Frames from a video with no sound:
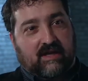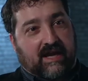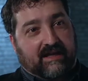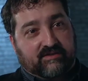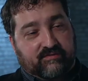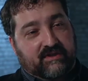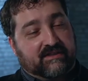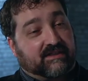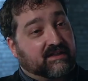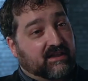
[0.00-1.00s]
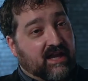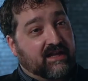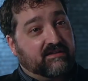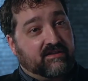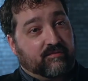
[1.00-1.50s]
Extrant is a
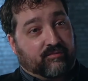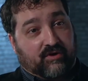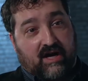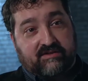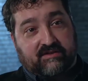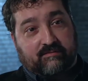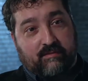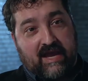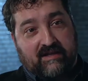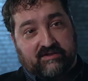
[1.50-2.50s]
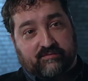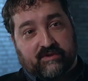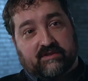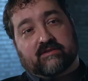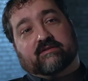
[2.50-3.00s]
client and project
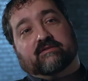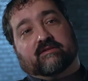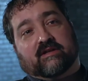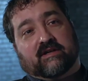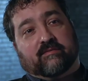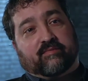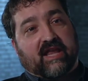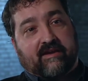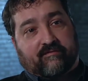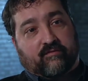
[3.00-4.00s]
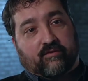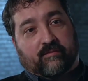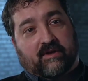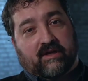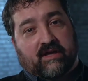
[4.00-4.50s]
management platform
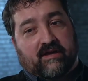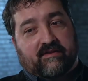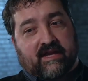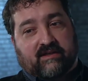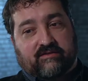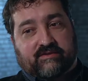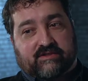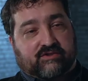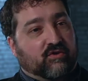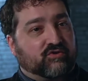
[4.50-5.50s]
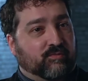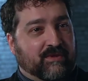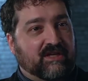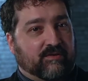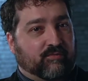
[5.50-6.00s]
that uses social
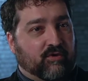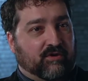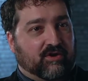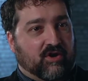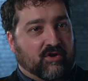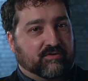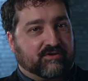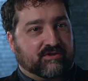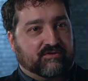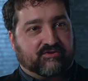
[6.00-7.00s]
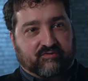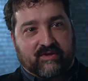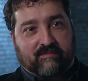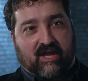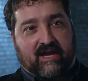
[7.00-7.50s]
media protocols to
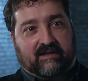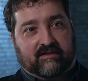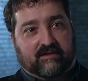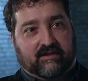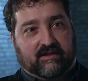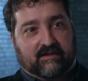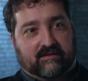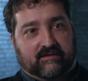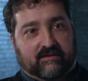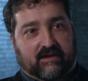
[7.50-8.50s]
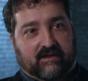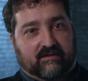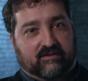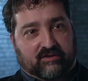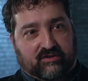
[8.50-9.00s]
streamline
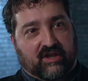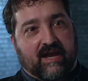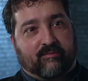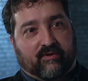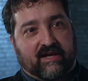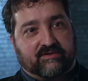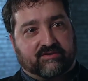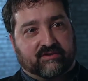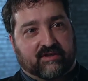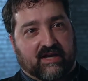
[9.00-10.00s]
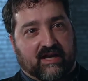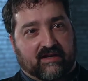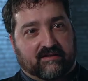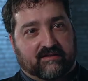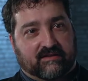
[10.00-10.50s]
collaboration
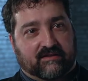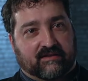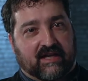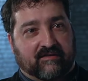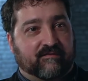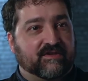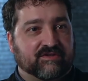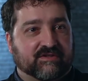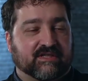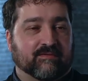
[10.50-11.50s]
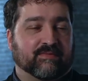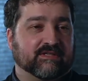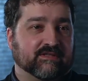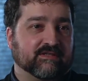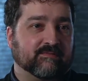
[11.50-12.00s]
and efficiency in
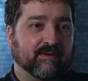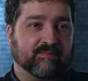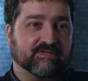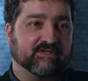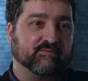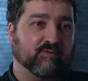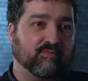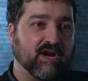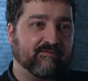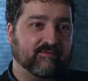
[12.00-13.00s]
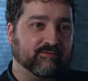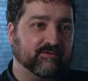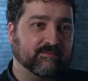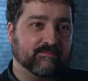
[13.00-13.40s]
business to make business more profitable.